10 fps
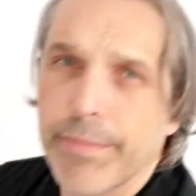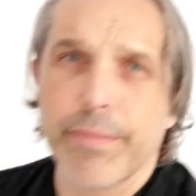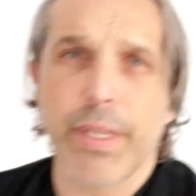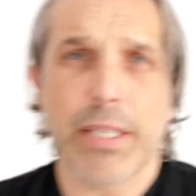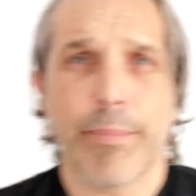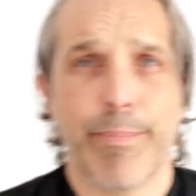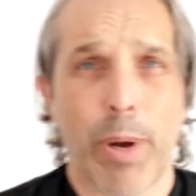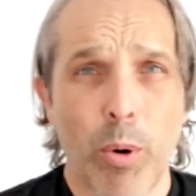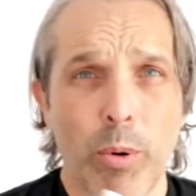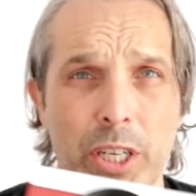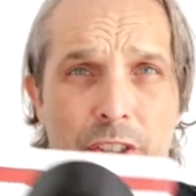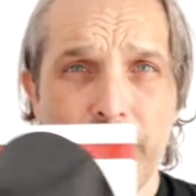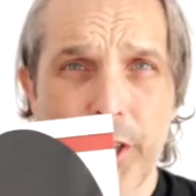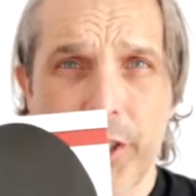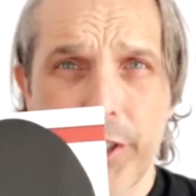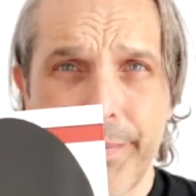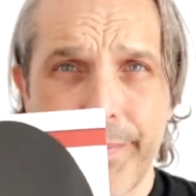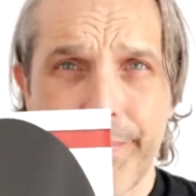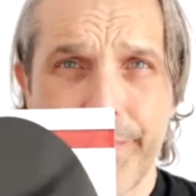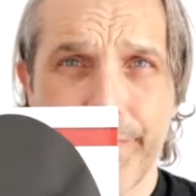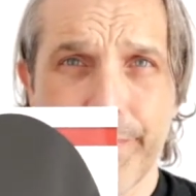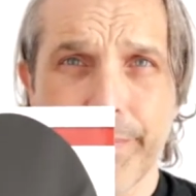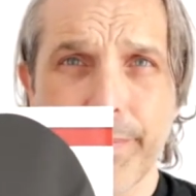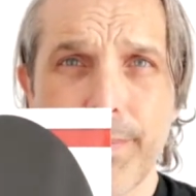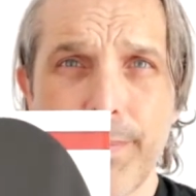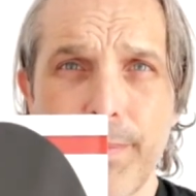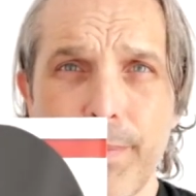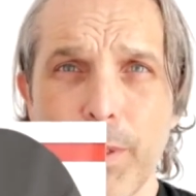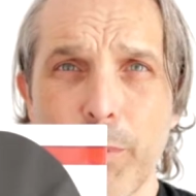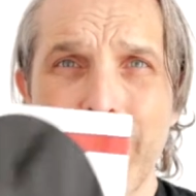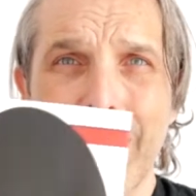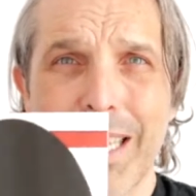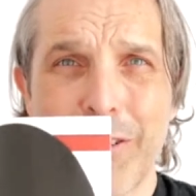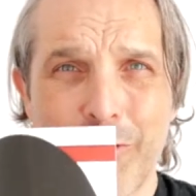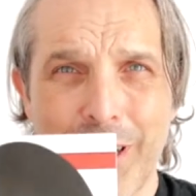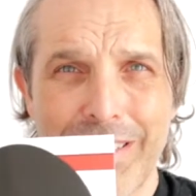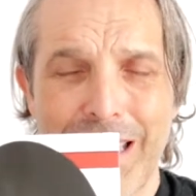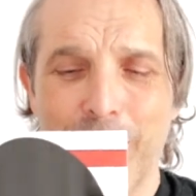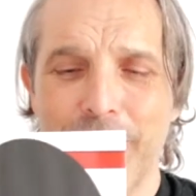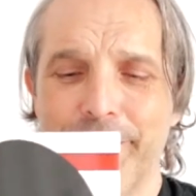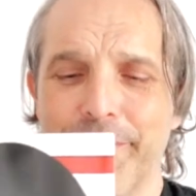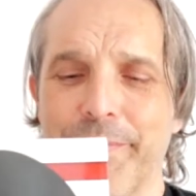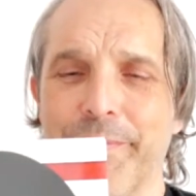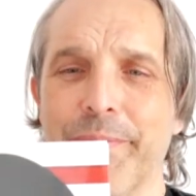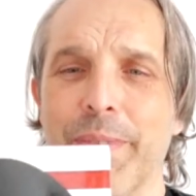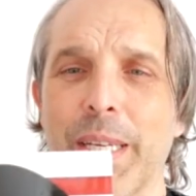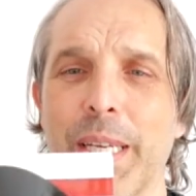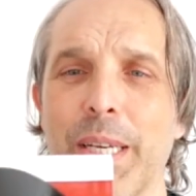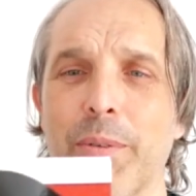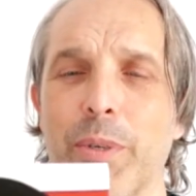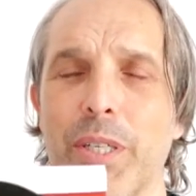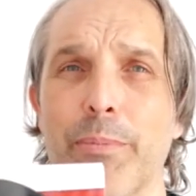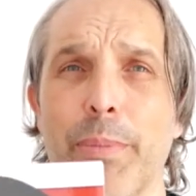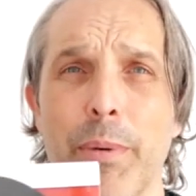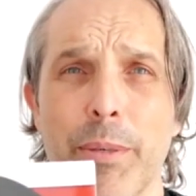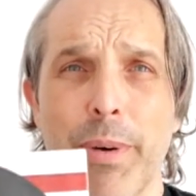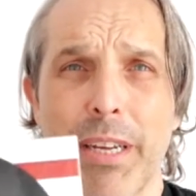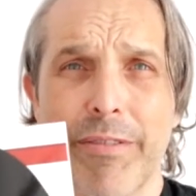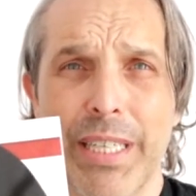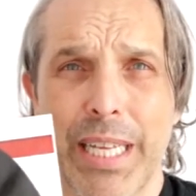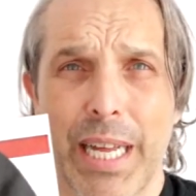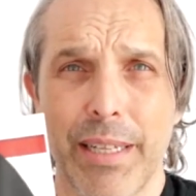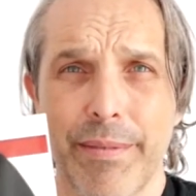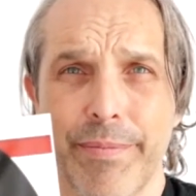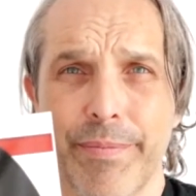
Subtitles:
There's a Polish version, which I like the front of that one, which is published by Vital.